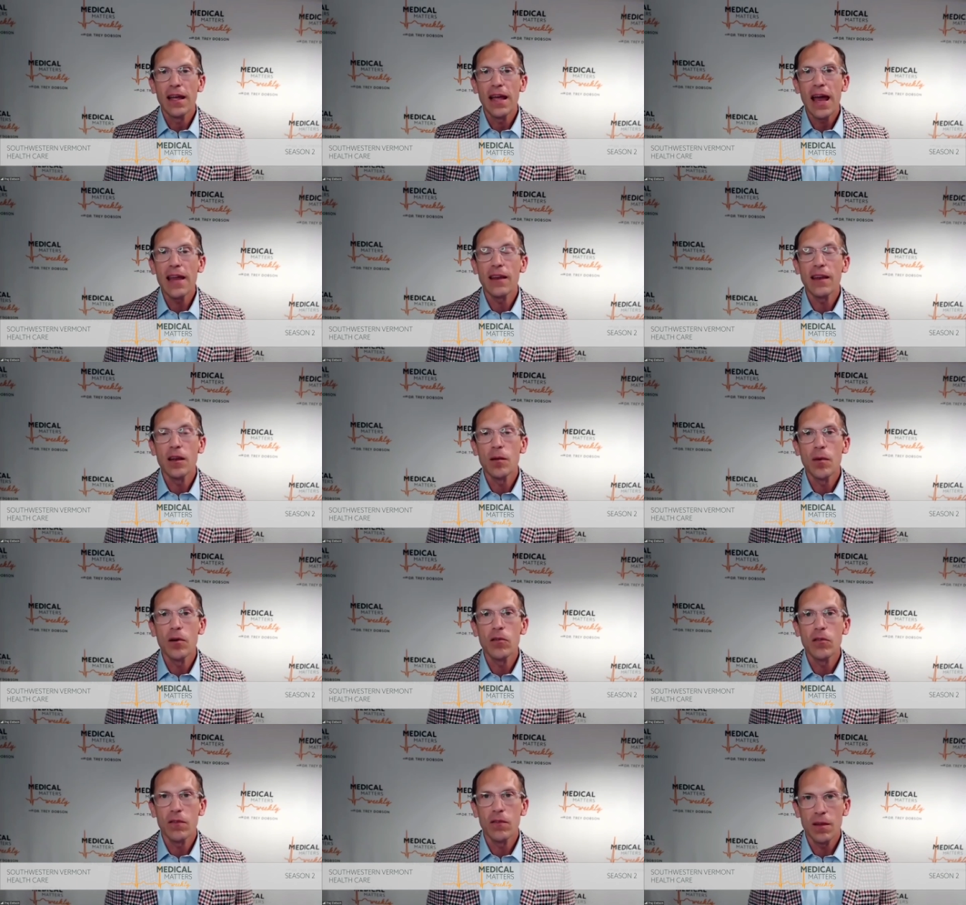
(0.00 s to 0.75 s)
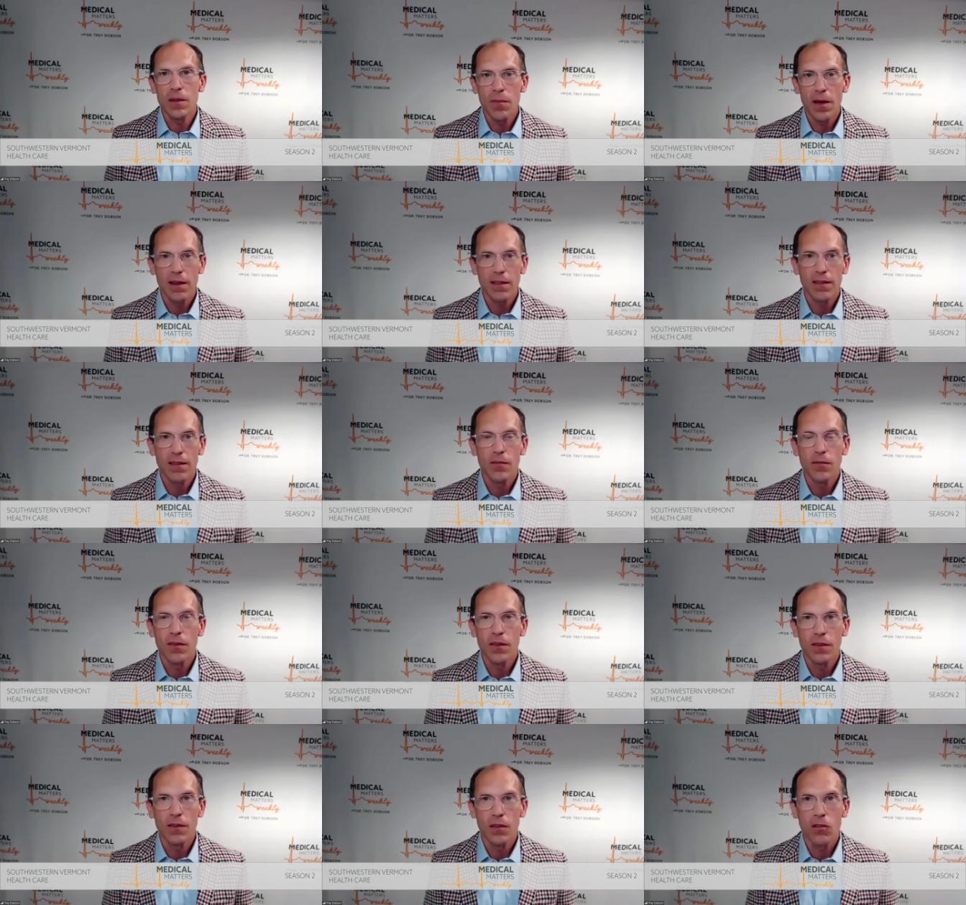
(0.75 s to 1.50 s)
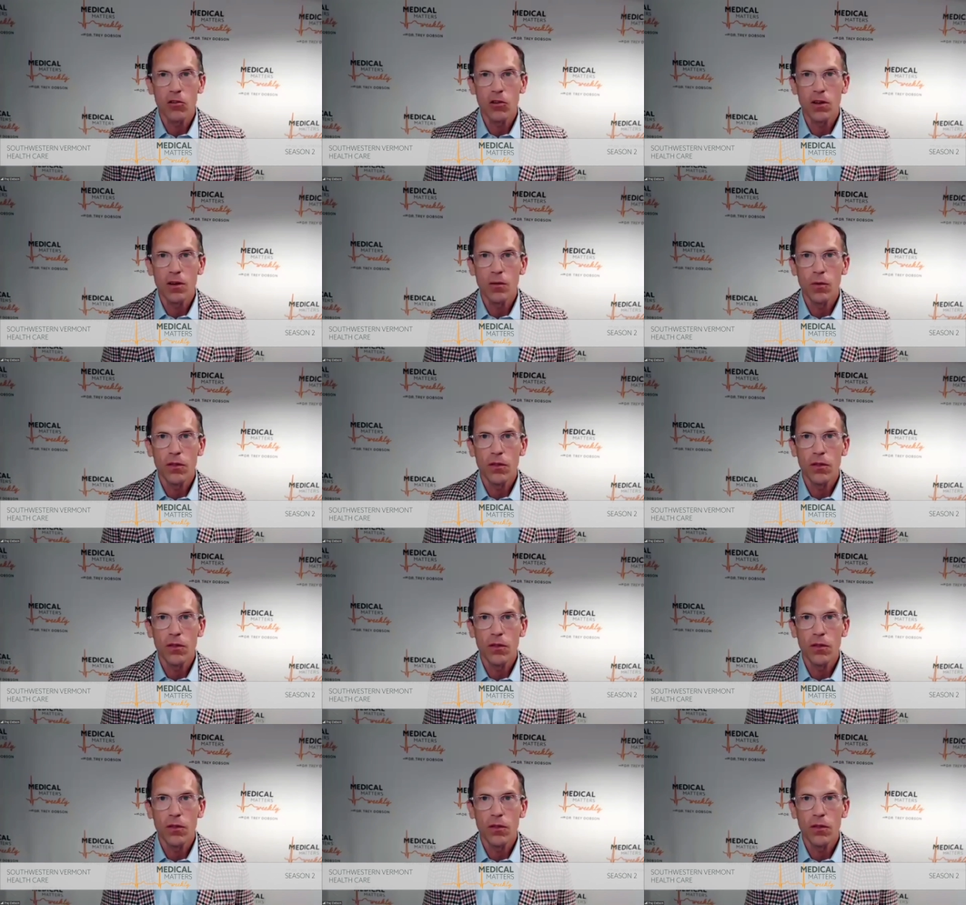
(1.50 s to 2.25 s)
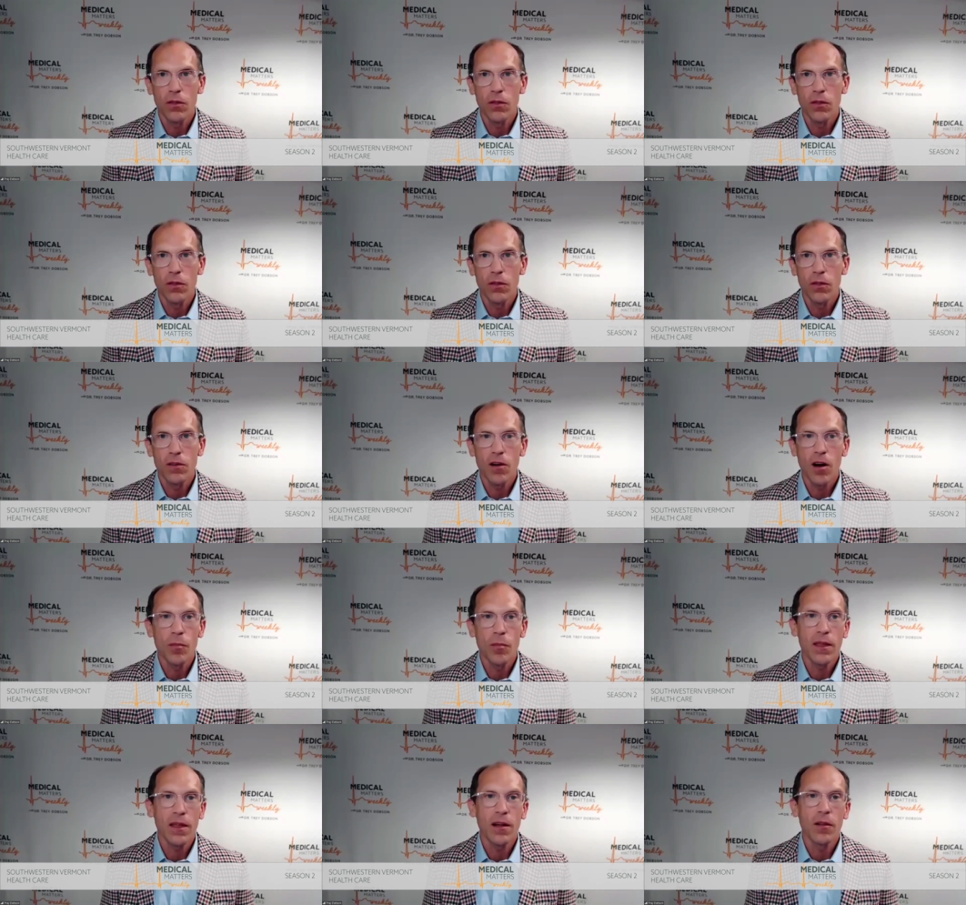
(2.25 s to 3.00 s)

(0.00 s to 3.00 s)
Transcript: and an emergency medicine physician with Dartmouth Health.